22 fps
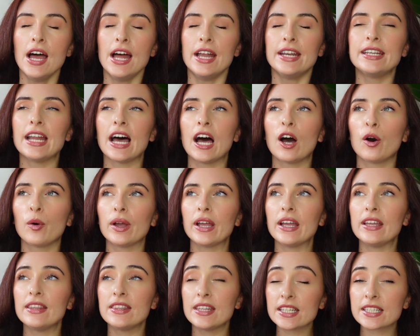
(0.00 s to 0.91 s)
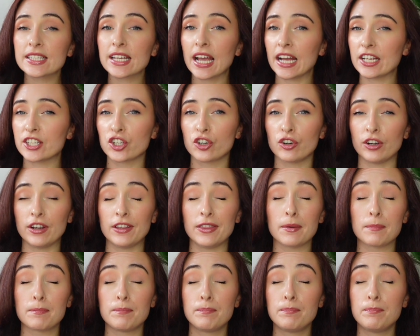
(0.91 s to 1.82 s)
Now in this category,
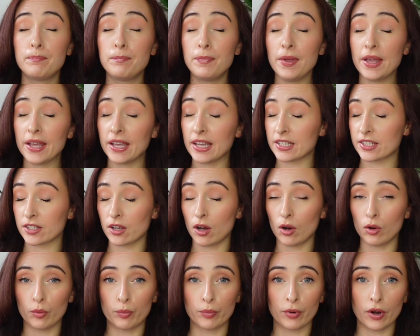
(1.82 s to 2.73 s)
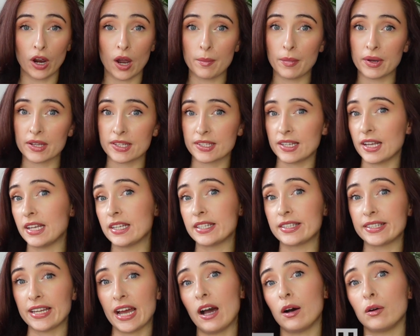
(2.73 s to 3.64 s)
the biggest culprit I must say
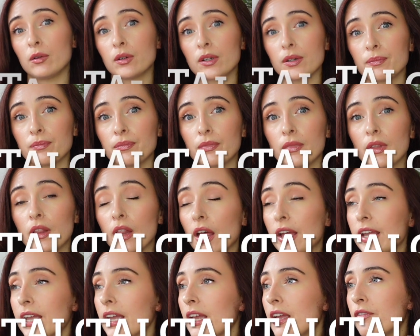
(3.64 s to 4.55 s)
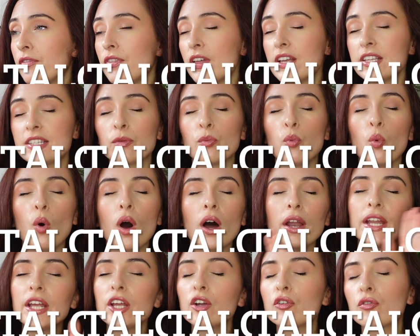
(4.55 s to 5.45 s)
is talc. Like if there's
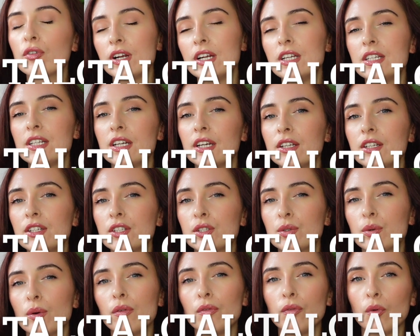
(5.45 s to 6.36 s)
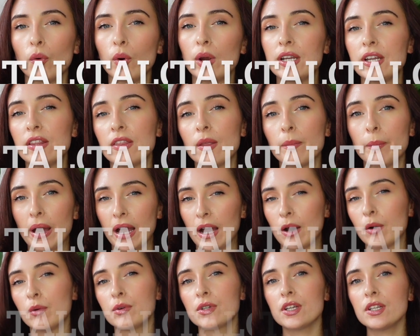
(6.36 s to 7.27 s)
one ingredient to avoid in the
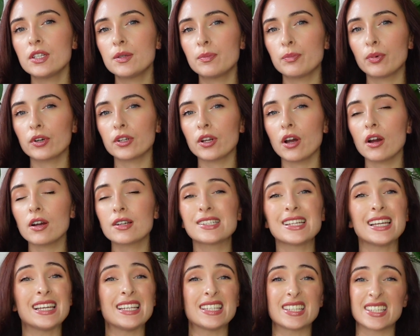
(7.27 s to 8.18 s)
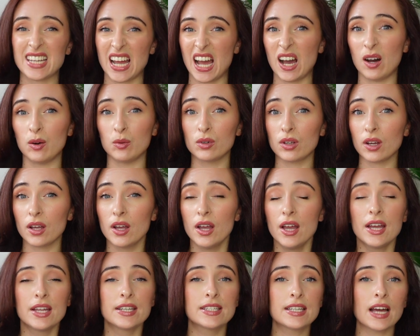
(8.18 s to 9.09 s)
powdered products, it's talc.
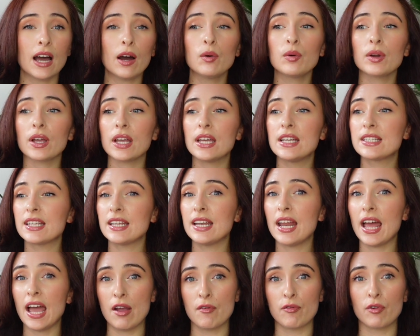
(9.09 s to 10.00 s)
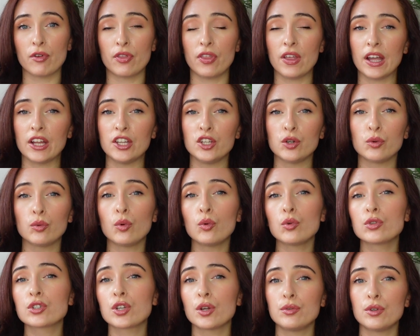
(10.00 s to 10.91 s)
Talc is in everything, and you'll
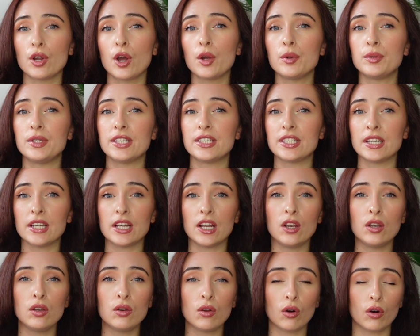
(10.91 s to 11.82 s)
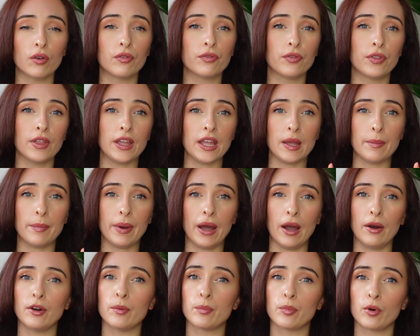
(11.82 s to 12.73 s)
also notice that a lot of the
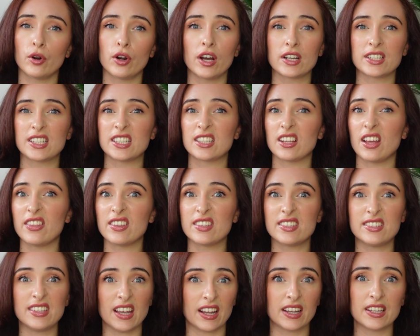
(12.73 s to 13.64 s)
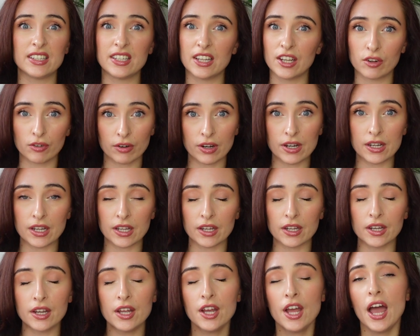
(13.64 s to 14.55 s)
powder products, it's like the second
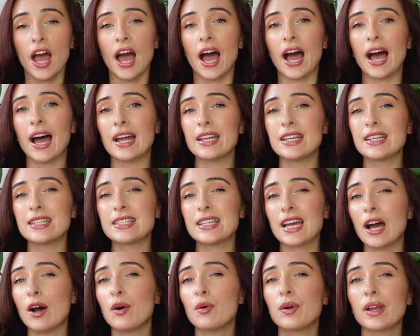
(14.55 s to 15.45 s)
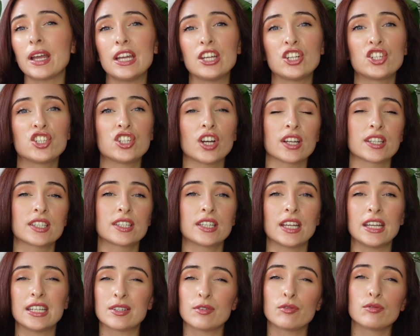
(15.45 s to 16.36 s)
ingredient. And talc is
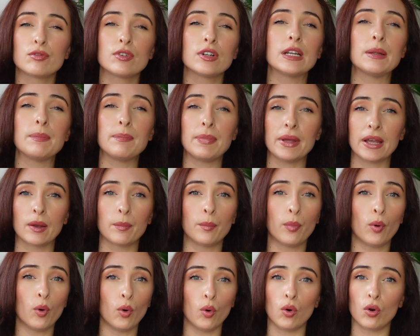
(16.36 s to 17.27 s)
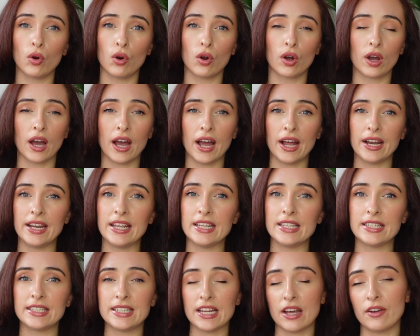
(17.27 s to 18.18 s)
just, it's a really big pore clogger, and it
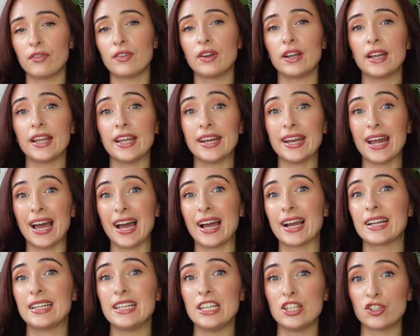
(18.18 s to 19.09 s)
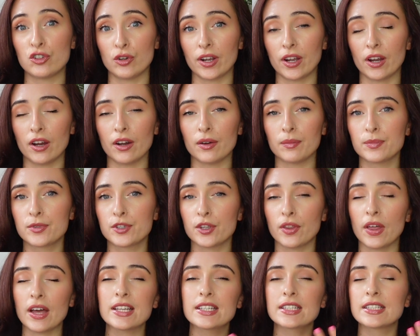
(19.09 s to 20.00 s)
is definitely an acne trigger. So
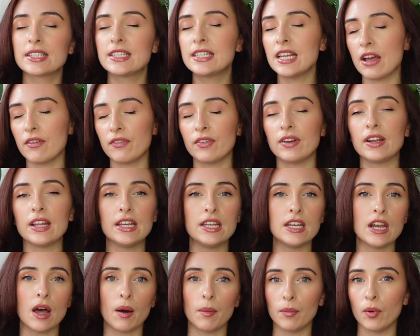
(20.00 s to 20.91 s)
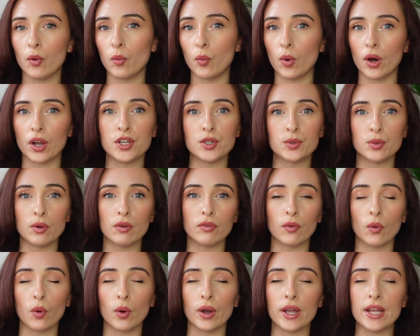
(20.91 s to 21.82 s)
that's definitely number one to
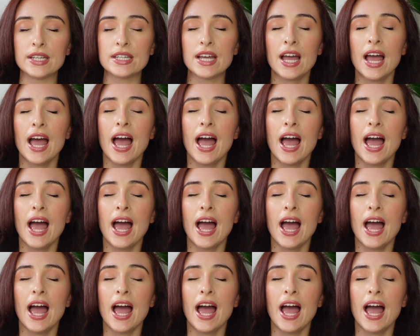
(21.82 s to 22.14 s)
avoid.